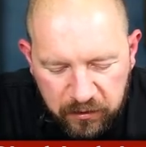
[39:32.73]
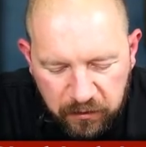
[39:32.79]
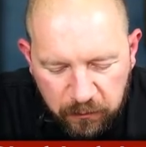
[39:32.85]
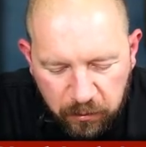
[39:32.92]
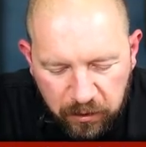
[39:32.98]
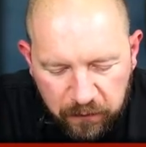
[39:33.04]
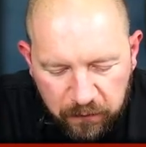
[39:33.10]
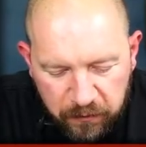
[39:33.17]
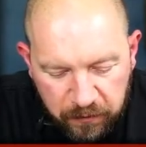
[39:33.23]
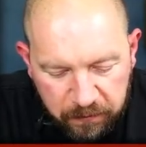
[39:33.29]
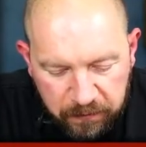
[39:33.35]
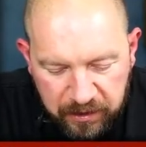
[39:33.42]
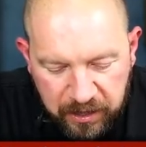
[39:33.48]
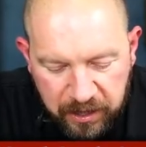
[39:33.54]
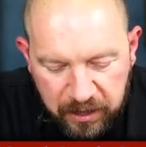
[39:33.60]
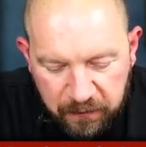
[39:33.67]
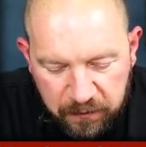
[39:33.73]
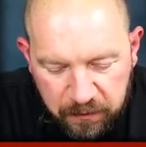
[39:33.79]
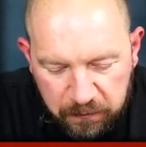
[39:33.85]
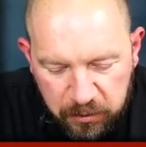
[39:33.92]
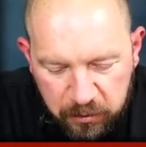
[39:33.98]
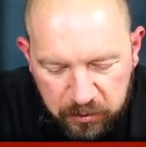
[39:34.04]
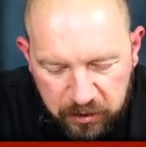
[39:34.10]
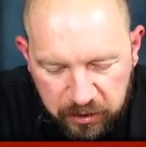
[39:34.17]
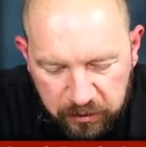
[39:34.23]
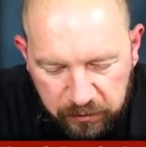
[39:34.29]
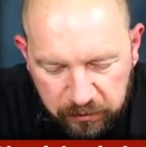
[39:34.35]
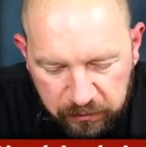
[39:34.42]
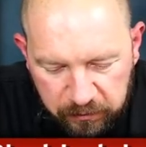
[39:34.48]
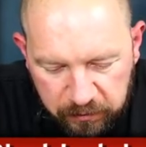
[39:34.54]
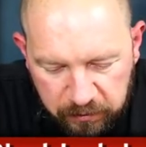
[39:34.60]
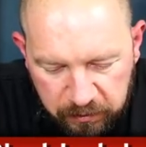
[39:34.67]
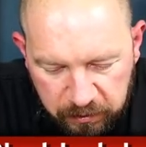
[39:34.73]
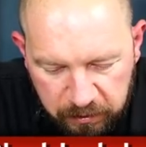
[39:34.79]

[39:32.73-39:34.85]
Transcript: one of the kind of the musical